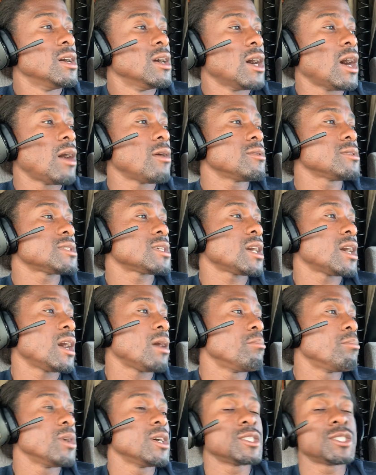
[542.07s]
I was like, I
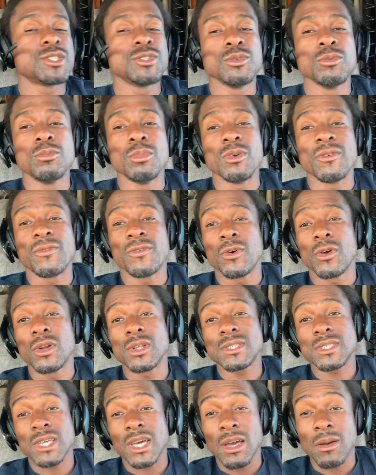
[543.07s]
bet you before the
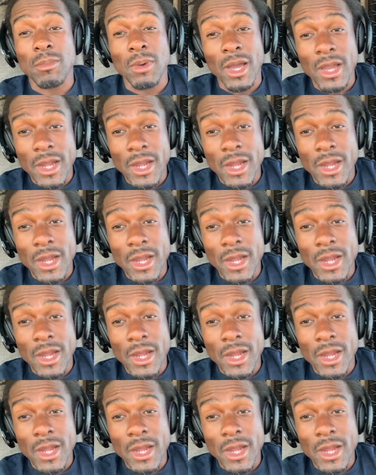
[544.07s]
time my